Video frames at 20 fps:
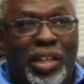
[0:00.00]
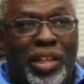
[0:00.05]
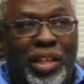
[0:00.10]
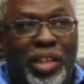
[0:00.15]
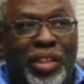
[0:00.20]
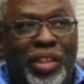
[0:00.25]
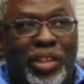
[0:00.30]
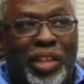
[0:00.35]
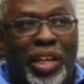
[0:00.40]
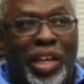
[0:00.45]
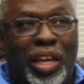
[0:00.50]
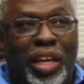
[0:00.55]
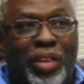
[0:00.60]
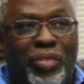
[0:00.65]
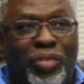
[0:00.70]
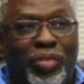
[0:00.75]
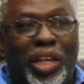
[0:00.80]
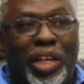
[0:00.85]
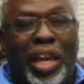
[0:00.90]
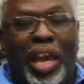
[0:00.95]
then
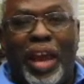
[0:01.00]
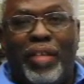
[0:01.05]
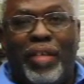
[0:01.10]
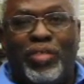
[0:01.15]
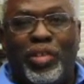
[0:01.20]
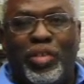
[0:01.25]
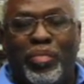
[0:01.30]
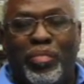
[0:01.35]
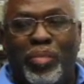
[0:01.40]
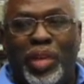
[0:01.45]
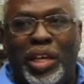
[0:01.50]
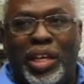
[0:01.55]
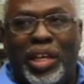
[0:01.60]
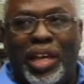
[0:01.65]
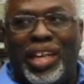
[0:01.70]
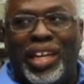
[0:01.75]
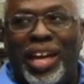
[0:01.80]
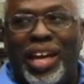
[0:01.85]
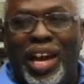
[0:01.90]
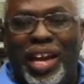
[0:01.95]
we have to make a
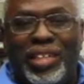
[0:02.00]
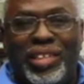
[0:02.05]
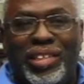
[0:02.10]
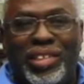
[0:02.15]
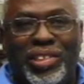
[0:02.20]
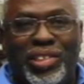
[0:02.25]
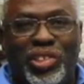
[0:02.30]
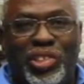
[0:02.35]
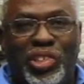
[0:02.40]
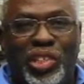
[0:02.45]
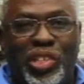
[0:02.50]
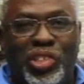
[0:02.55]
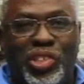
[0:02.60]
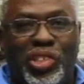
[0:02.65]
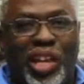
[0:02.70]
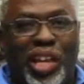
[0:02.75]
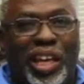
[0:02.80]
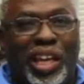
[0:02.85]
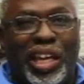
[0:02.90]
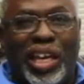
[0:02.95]
conscious decision
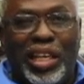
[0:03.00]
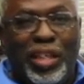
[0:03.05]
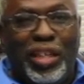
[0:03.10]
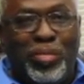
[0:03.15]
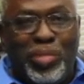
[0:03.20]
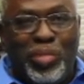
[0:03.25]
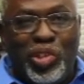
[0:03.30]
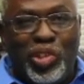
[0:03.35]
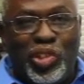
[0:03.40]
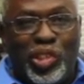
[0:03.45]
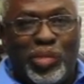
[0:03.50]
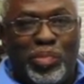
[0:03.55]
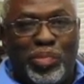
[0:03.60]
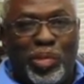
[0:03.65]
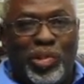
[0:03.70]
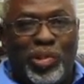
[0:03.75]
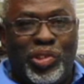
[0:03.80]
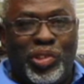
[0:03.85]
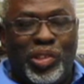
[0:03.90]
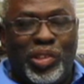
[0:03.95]
like any business
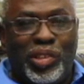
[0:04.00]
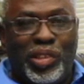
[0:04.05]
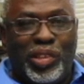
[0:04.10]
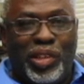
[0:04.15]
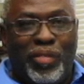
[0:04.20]
person.